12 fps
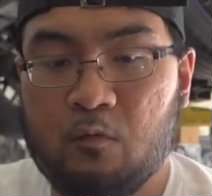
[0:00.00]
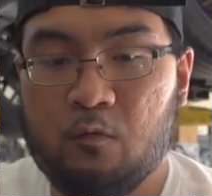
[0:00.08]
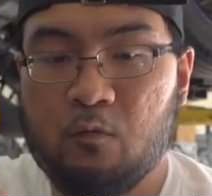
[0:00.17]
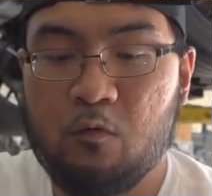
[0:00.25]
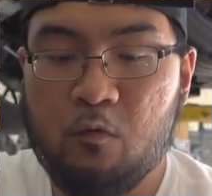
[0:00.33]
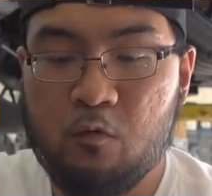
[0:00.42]

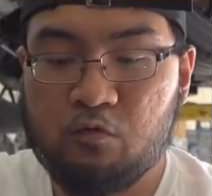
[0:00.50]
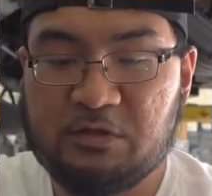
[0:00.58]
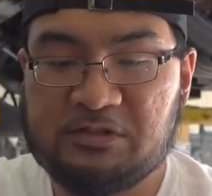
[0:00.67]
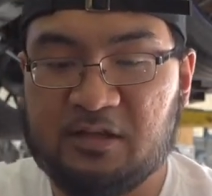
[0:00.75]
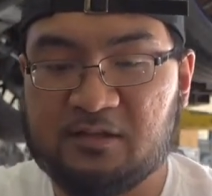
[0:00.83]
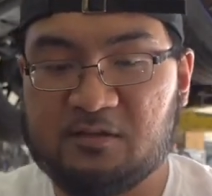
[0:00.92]
Ooh, this
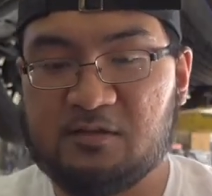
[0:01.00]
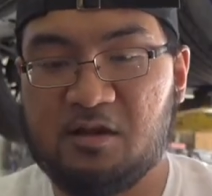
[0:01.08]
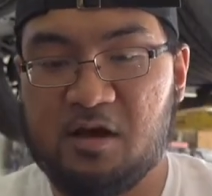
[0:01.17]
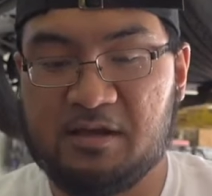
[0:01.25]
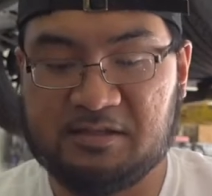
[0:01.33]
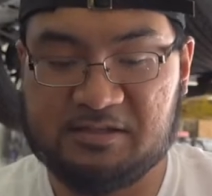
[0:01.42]
thing is
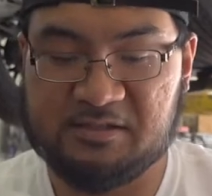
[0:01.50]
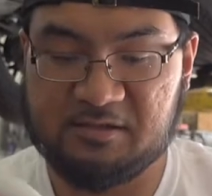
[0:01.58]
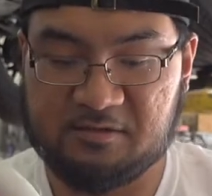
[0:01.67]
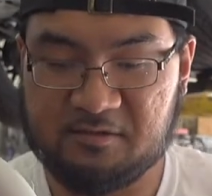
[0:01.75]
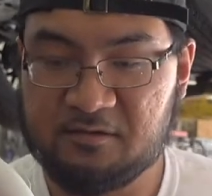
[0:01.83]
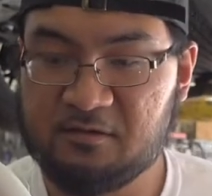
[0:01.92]
nice.
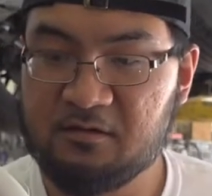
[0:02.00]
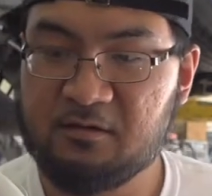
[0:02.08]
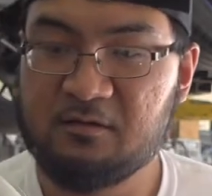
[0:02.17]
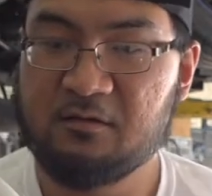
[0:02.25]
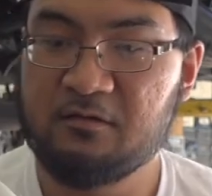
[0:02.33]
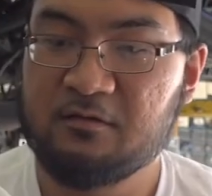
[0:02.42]

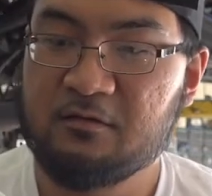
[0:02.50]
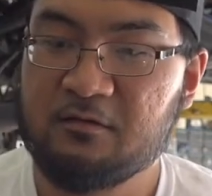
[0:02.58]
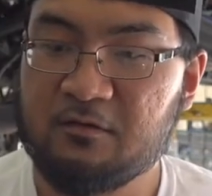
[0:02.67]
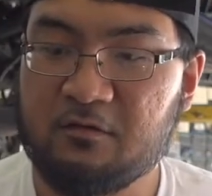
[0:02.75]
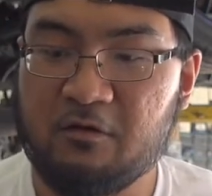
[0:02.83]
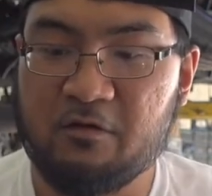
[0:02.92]

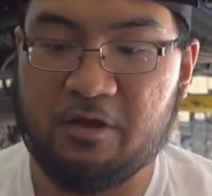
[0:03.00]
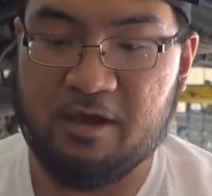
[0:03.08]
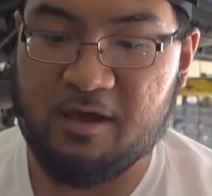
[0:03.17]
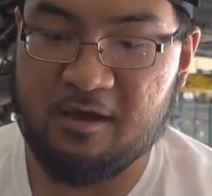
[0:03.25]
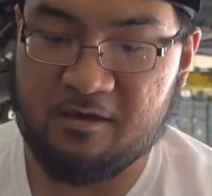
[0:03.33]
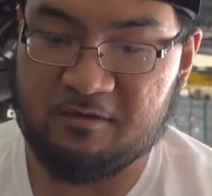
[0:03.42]
Oh yeah.